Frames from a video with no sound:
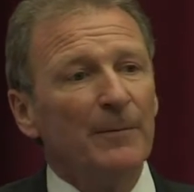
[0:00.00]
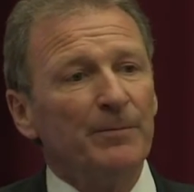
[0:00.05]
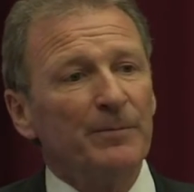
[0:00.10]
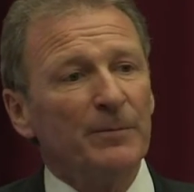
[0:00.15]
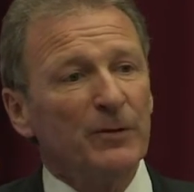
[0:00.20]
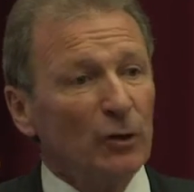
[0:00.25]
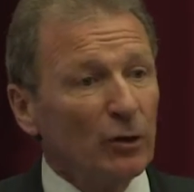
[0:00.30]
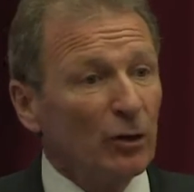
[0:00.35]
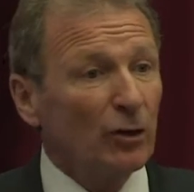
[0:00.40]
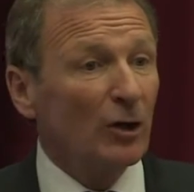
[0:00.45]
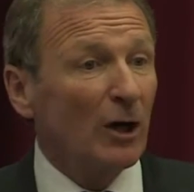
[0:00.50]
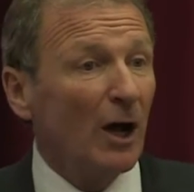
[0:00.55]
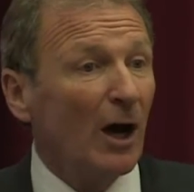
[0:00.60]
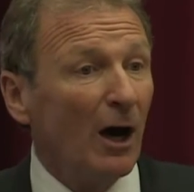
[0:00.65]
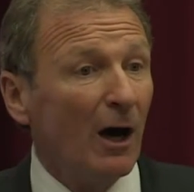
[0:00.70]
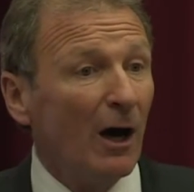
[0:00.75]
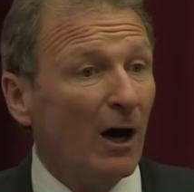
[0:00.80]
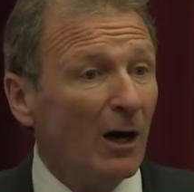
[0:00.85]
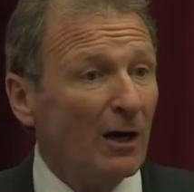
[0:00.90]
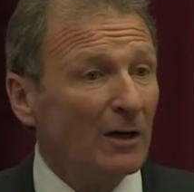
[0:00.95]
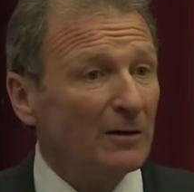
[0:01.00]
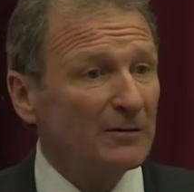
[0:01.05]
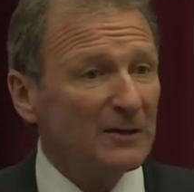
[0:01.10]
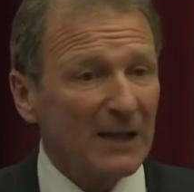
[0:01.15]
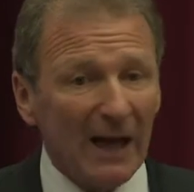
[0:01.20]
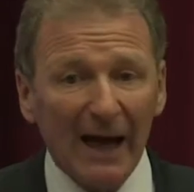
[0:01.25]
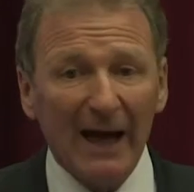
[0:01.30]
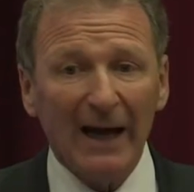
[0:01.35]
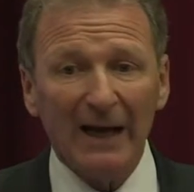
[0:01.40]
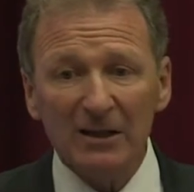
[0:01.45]
do your car
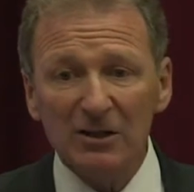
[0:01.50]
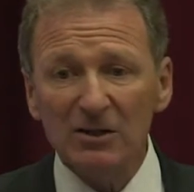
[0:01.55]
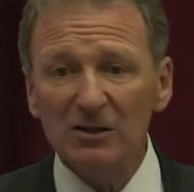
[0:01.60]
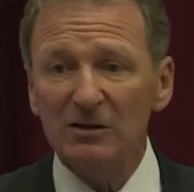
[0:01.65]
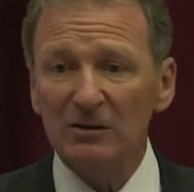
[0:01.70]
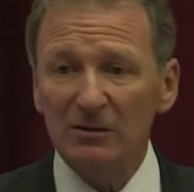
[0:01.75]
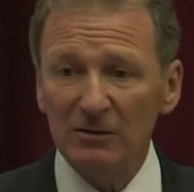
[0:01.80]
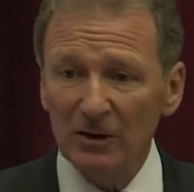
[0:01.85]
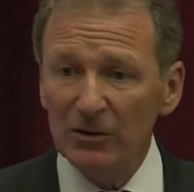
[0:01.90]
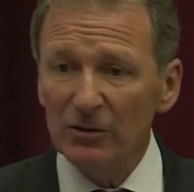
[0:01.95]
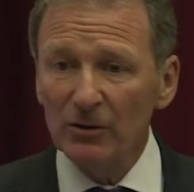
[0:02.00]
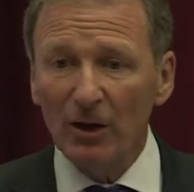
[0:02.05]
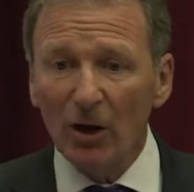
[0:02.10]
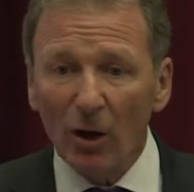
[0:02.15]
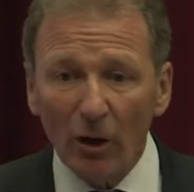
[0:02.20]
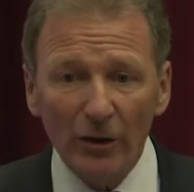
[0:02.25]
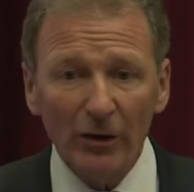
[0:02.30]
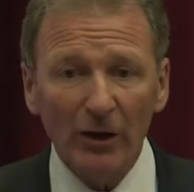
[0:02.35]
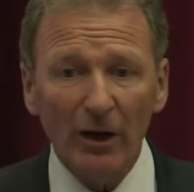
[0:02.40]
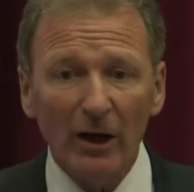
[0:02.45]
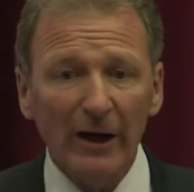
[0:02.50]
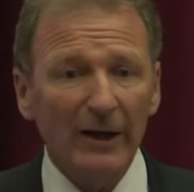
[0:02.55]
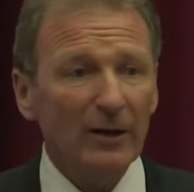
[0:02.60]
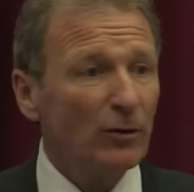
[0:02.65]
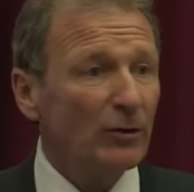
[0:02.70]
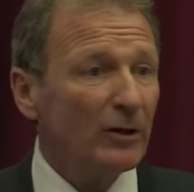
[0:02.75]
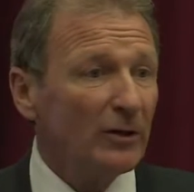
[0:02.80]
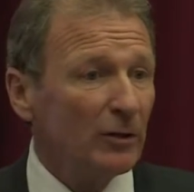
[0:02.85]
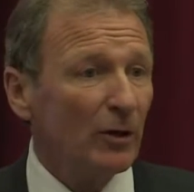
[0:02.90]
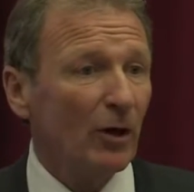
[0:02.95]
tax, you do it online
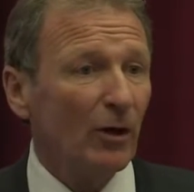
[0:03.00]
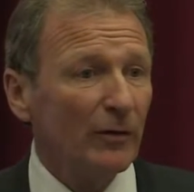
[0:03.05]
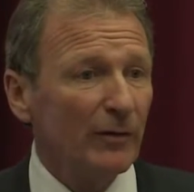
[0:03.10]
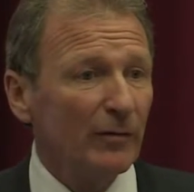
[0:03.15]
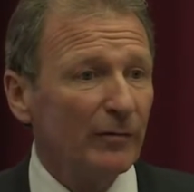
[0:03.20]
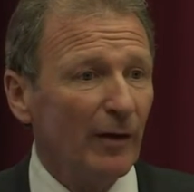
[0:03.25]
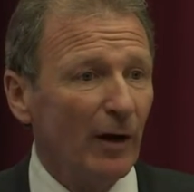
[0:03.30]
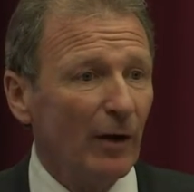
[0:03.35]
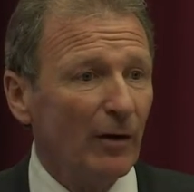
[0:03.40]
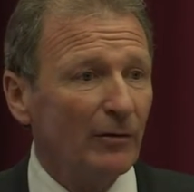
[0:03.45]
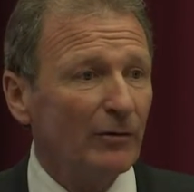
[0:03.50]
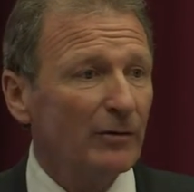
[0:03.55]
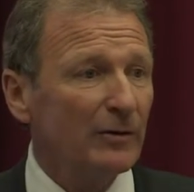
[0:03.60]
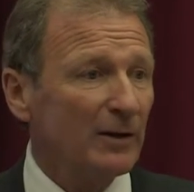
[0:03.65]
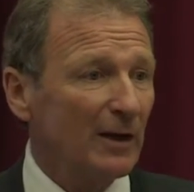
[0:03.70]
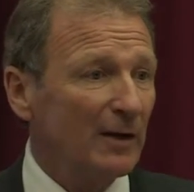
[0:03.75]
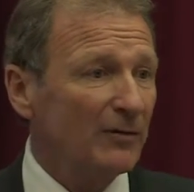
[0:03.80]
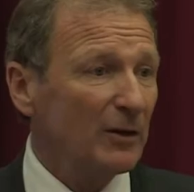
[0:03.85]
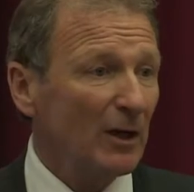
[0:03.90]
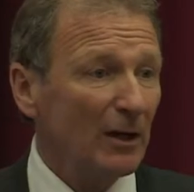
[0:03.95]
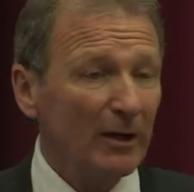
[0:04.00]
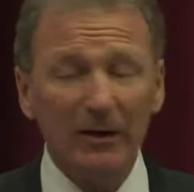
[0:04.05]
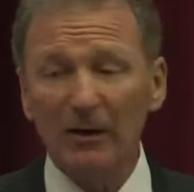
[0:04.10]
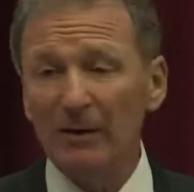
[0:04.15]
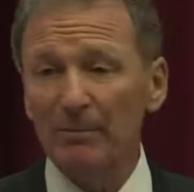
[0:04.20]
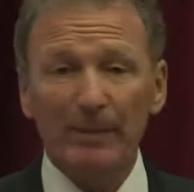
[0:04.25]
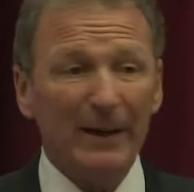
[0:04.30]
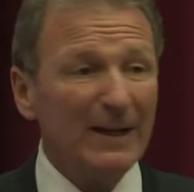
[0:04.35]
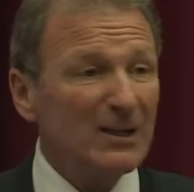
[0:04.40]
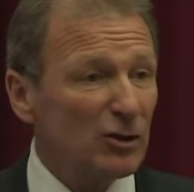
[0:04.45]
or you do it on the phone. You don't have to go anywhere.
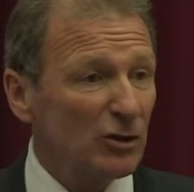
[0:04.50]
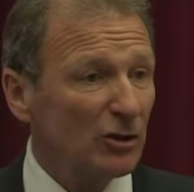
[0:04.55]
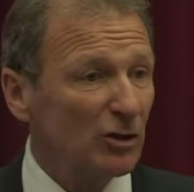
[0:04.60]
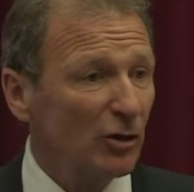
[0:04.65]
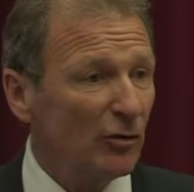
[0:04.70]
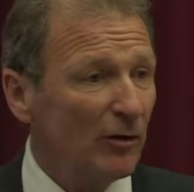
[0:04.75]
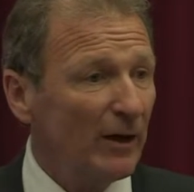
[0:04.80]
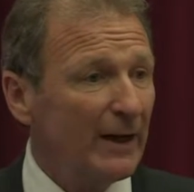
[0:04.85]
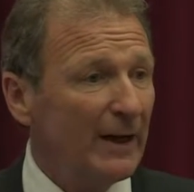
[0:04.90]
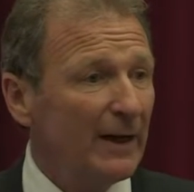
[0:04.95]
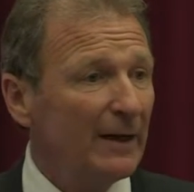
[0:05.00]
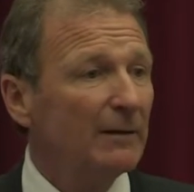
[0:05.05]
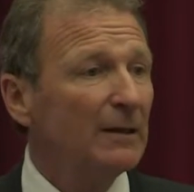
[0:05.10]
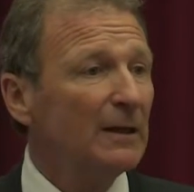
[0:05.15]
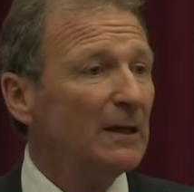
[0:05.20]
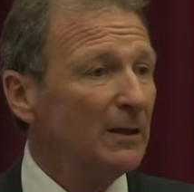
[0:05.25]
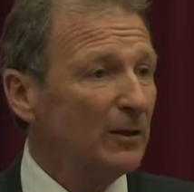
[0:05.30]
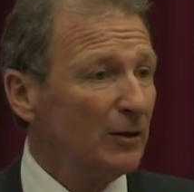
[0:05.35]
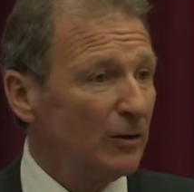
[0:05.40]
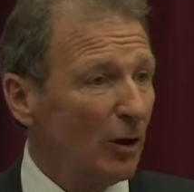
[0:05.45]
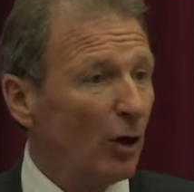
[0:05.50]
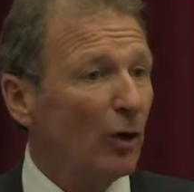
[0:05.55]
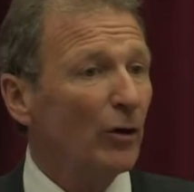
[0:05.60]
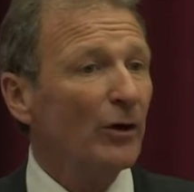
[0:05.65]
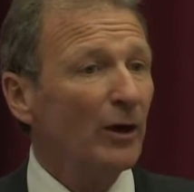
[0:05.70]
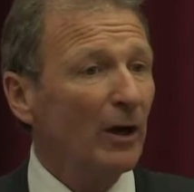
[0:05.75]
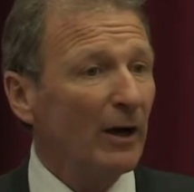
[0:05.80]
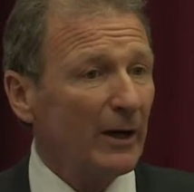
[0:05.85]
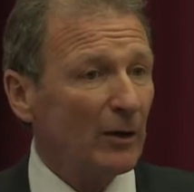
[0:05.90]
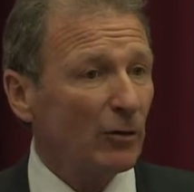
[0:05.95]
Pension credit, you do it
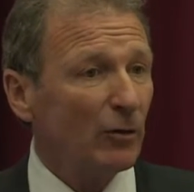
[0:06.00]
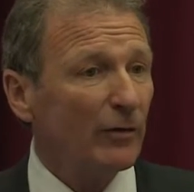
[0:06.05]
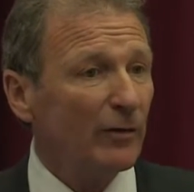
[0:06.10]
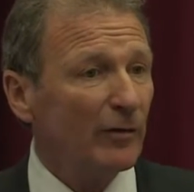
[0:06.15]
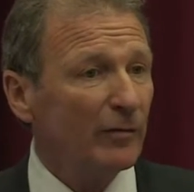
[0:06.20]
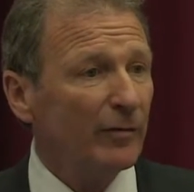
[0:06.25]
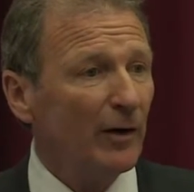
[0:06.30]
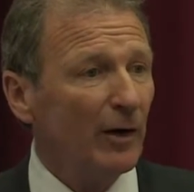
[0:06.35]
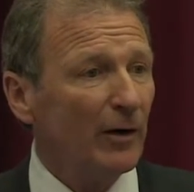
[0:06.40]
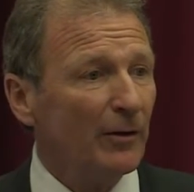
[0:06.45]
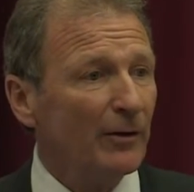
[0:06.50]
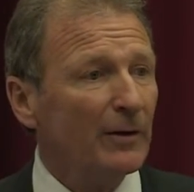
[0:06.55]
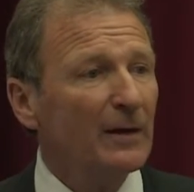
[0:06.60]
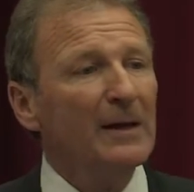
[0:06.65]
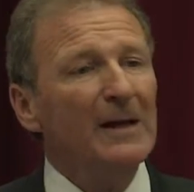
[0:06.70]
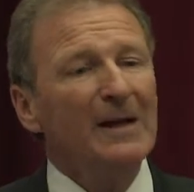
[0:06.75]
online or on the phone.